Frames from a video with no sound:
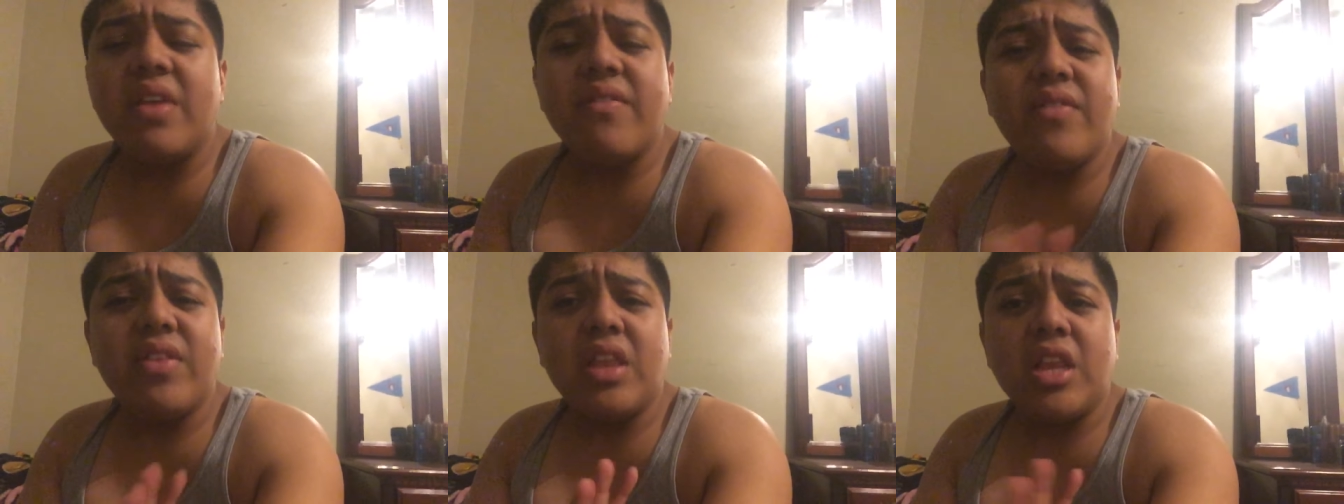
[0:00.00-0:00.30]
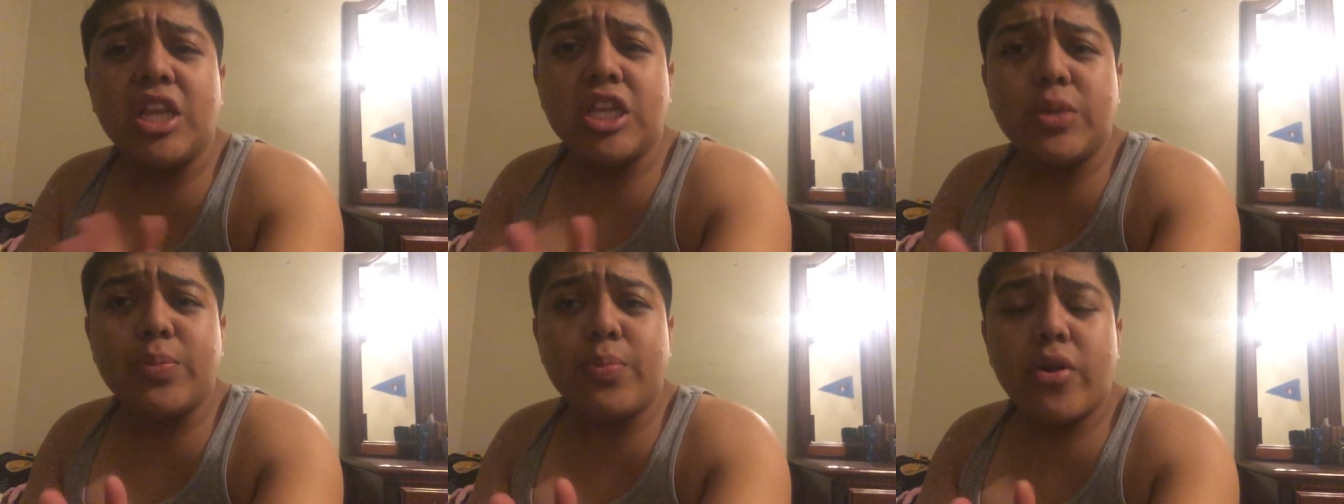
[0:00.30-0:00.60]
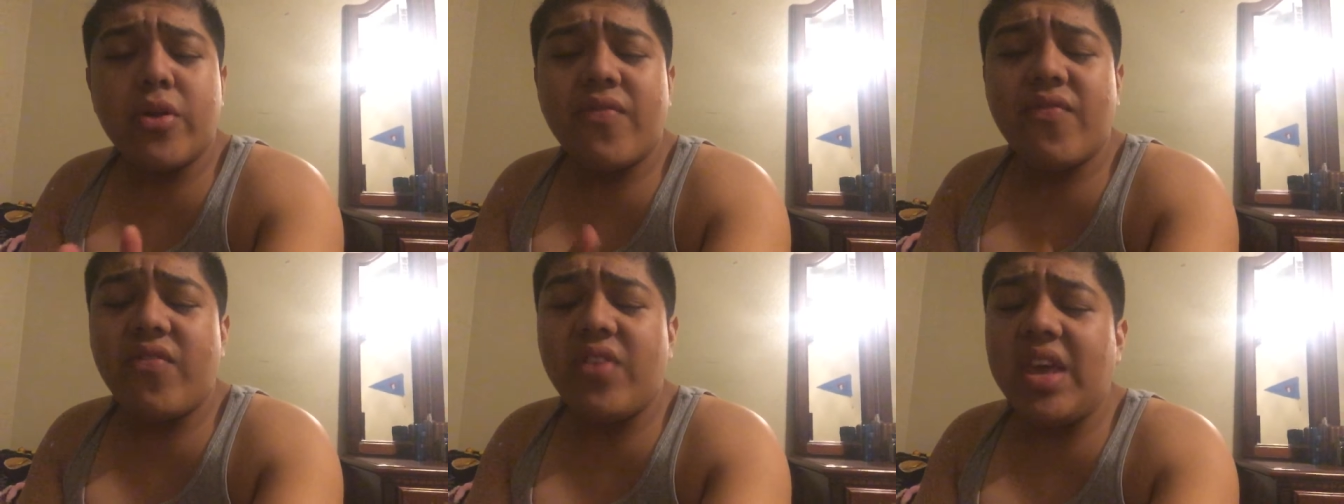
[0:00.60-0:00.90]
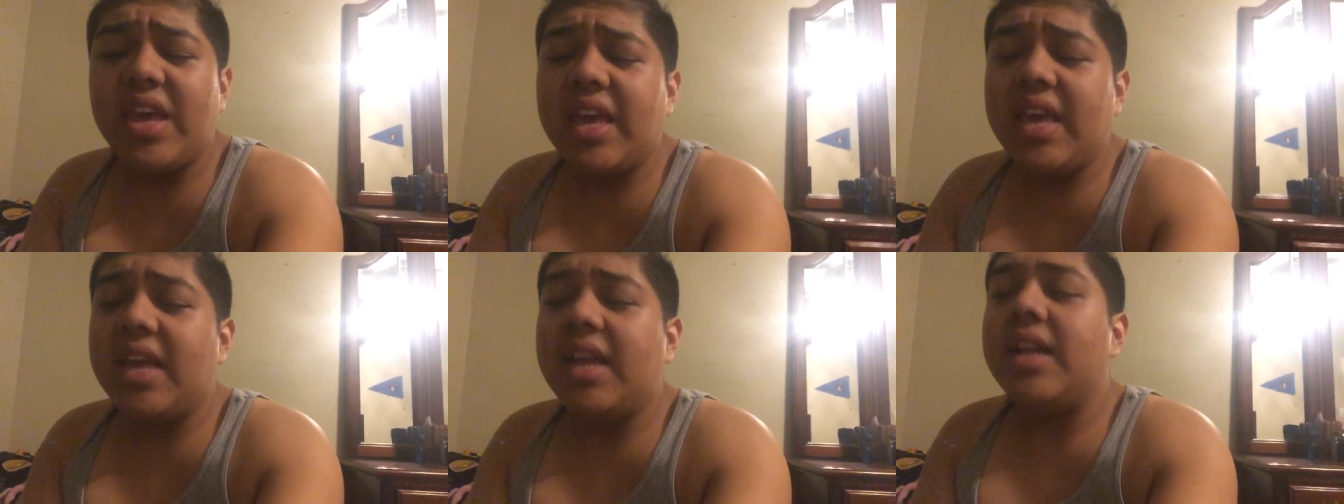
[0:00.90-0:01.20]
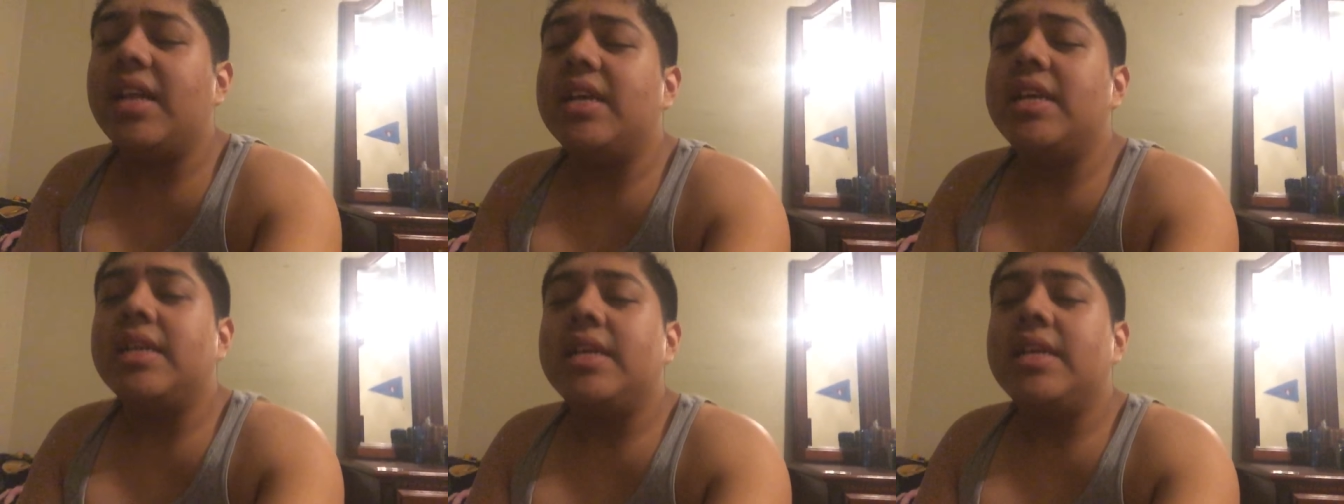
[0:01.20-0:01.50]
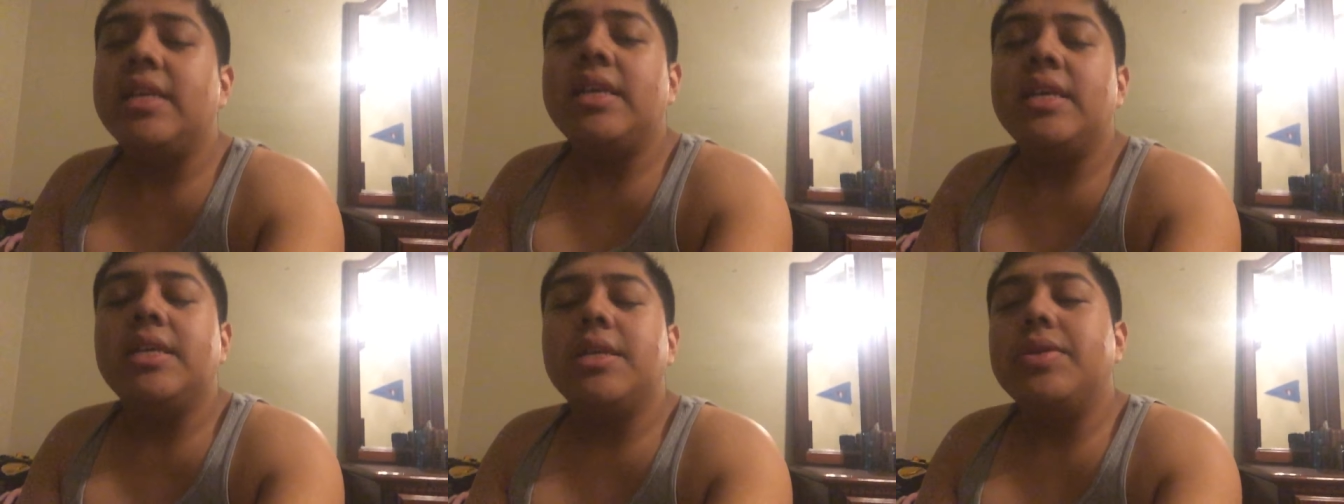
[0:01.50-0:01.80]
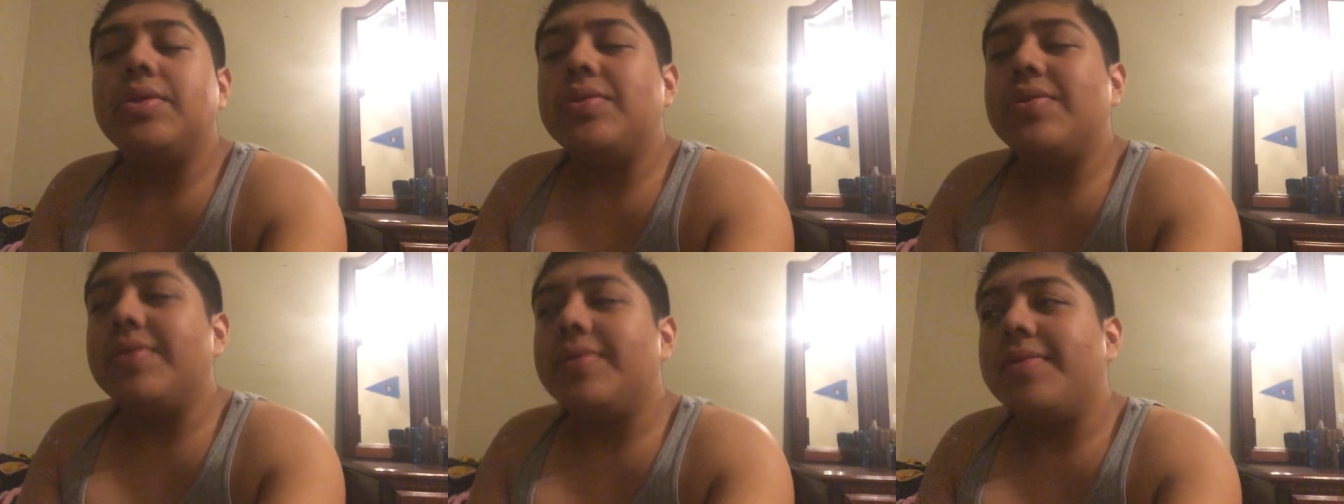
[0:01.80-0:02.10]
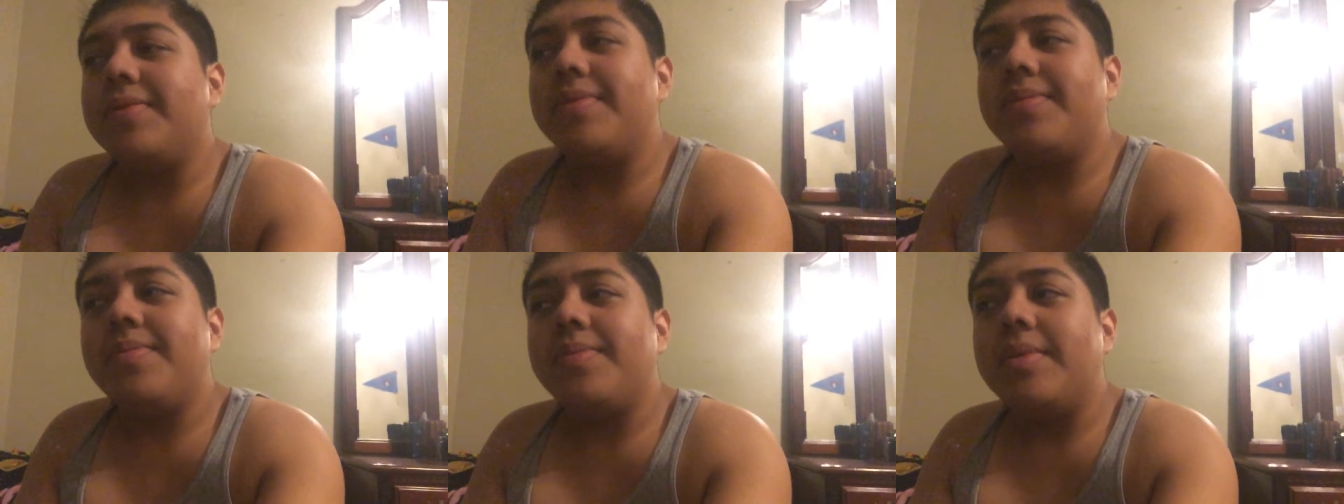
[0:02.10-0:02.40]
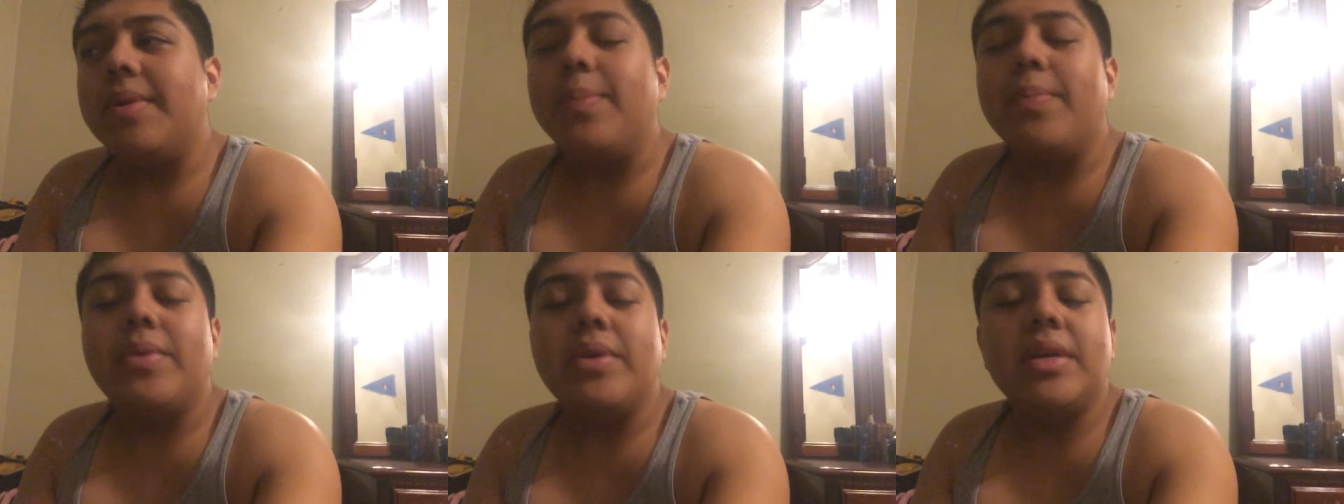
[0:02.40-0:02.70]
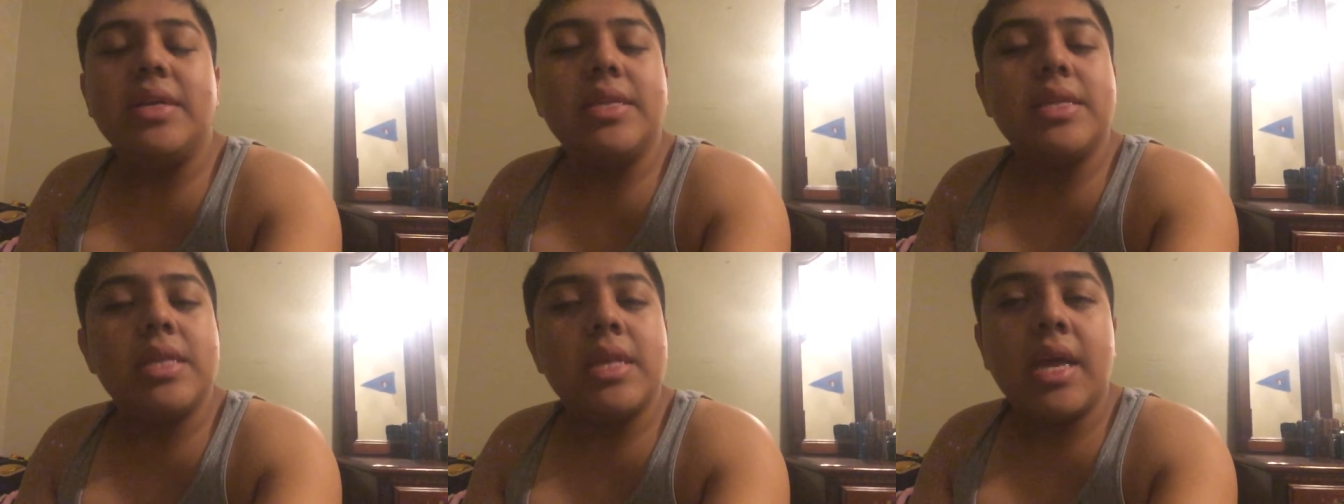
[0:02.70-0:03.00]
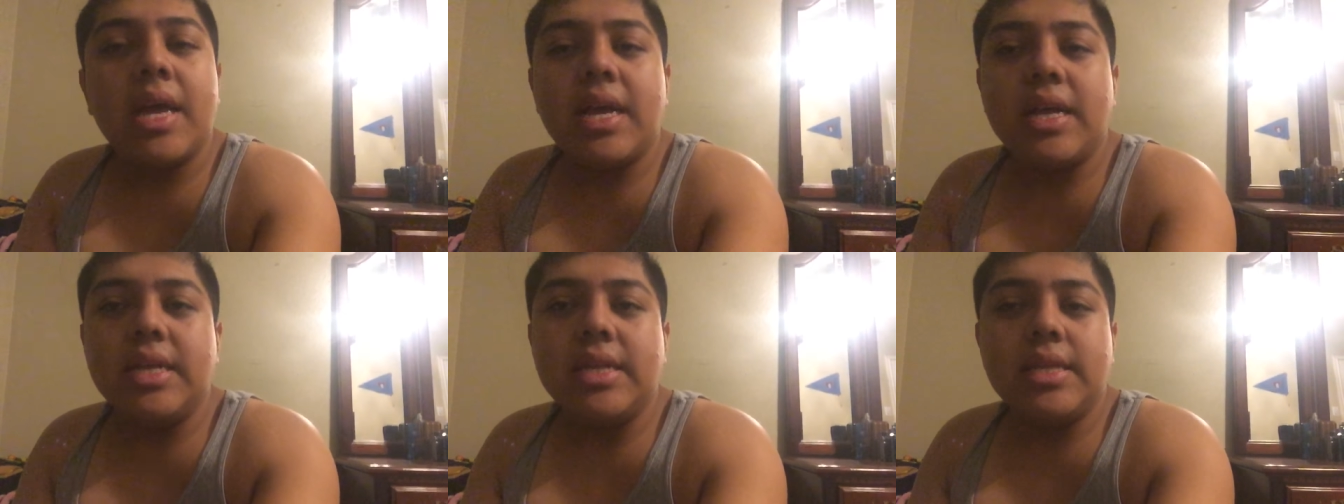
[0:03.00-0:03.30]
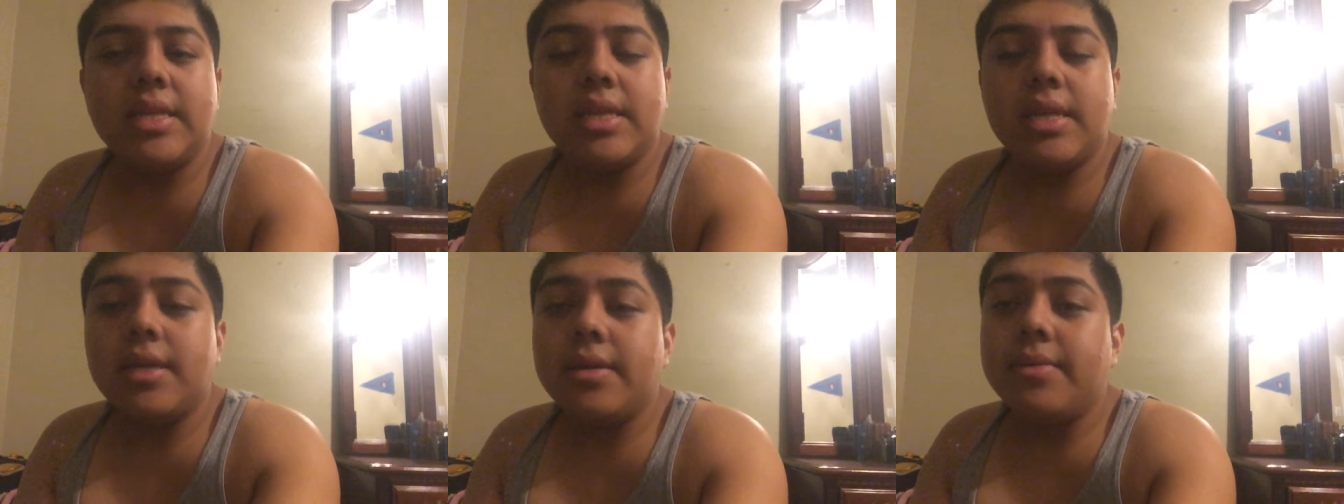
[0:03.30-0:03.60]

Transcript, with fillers: everything's perfect so but it's not